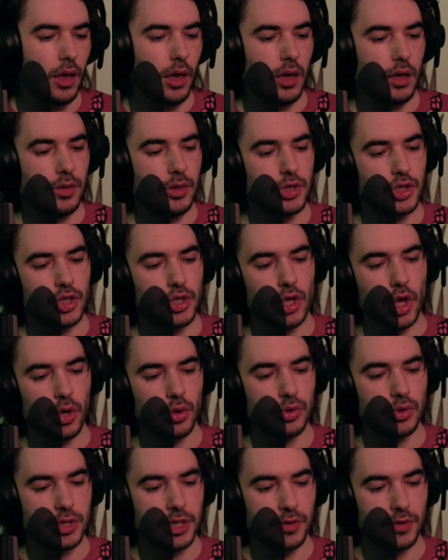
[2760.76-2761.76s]
This
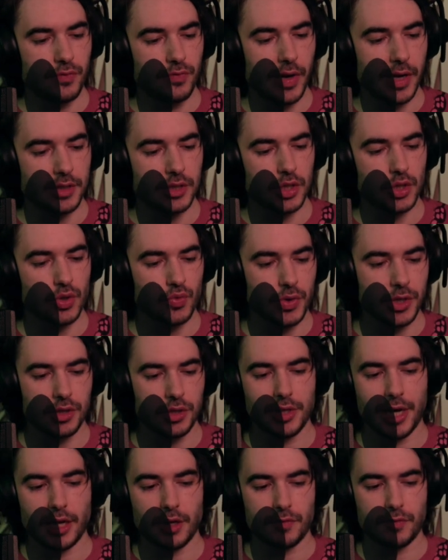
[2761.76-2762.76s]
shows the effect is real,
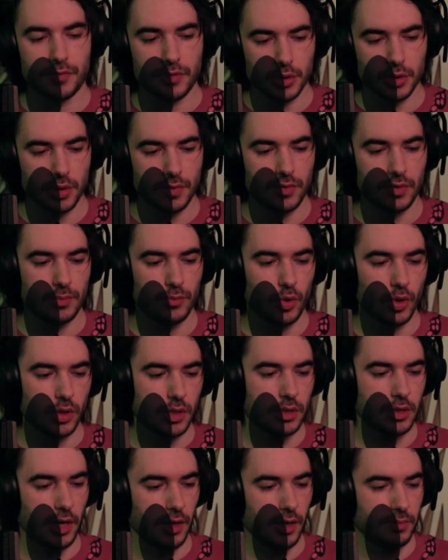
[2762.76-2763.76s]
not a fluke from one
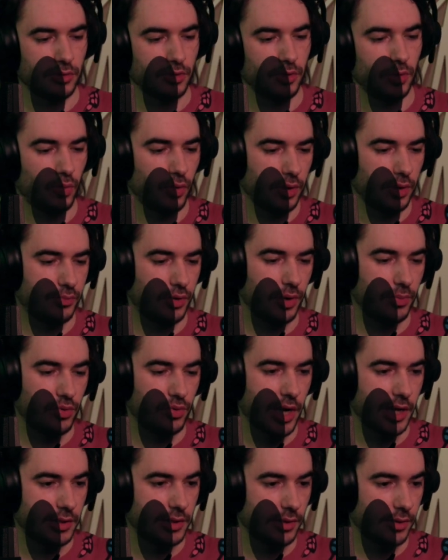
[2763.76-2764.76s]
sample or one
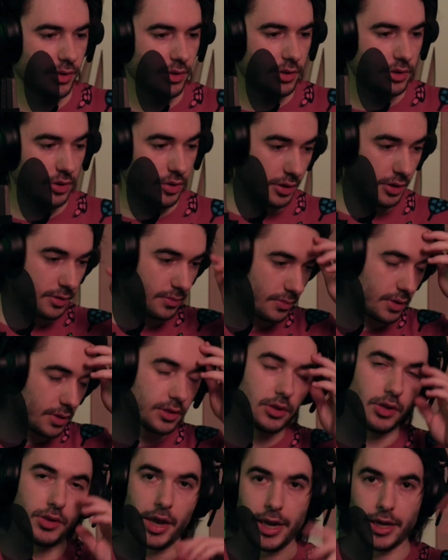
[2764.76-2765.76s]
pre-processing choice.
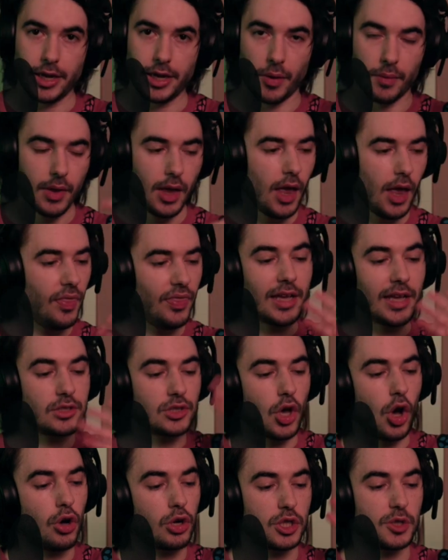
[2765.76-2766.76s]
So there you go. That's
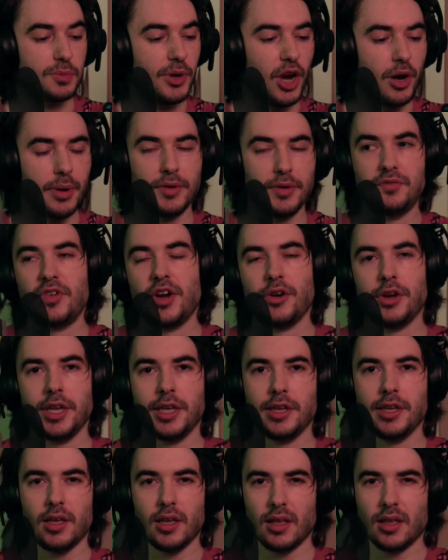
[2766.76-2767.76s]
the whole experiment.
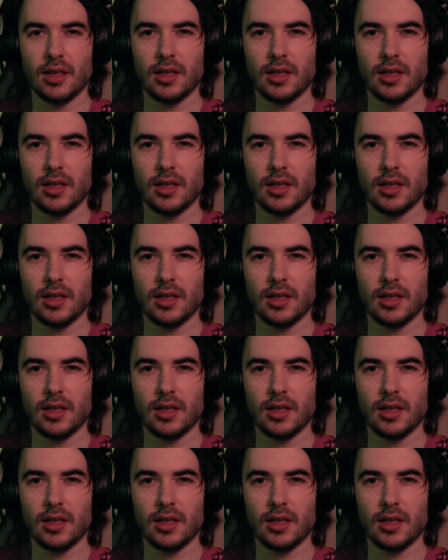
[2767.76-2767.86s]
Very...